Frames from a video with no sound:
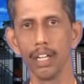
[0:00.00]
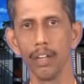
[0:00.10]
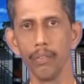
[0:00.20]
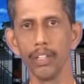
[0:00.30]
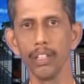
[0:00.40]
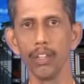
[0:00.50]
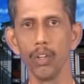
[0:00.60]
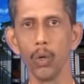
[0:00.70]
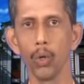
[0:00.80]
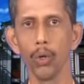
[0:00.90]
very
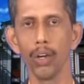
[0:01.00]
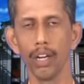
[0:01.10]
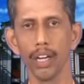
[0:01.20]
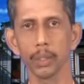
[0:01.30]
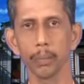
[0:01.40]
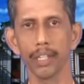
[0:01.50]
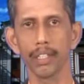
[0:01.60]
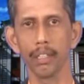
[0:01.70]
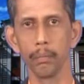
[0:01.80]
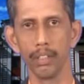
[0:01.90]
low as
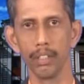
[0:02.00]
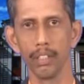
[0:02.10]
practicable.